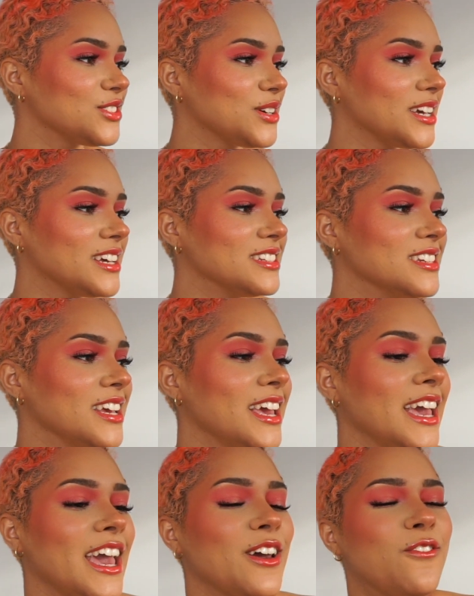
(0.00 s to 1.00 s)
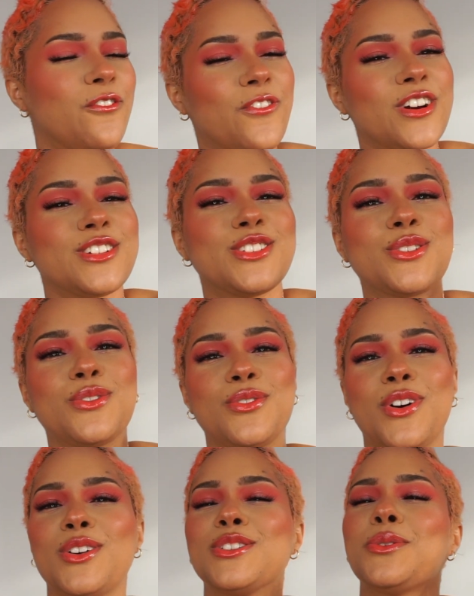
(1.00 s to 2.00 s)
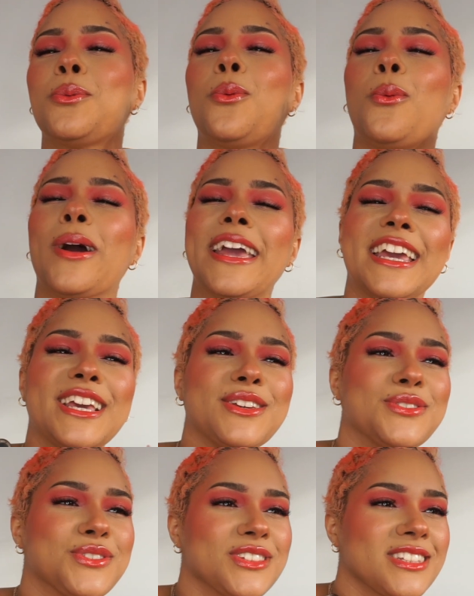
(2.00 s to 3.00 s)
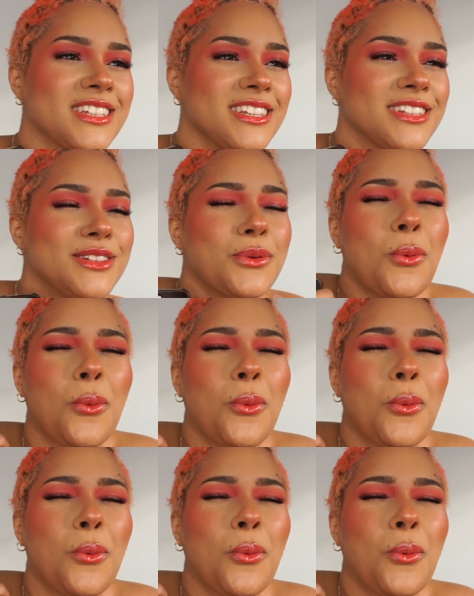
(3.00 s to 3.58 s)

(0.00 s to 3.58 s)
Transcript: to it and first of all the waves, the